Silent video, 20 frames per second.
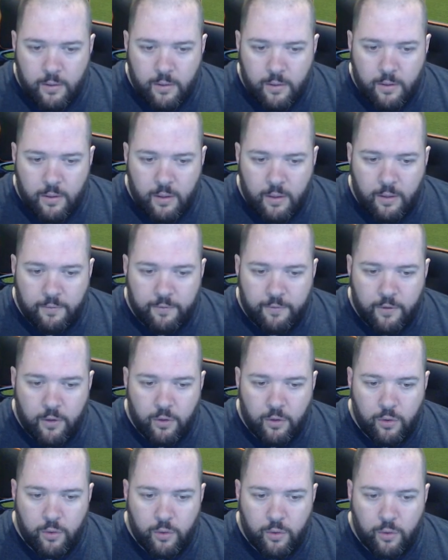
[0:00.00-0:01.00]
If
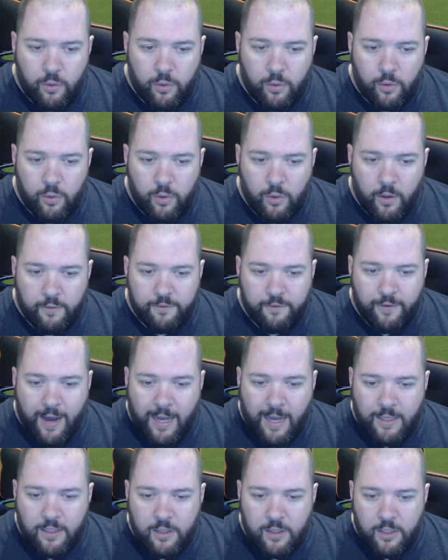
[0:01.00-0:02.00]
you
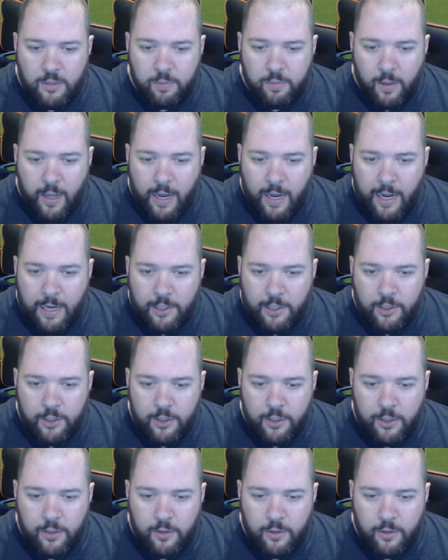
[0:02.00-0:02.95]
fast the splash,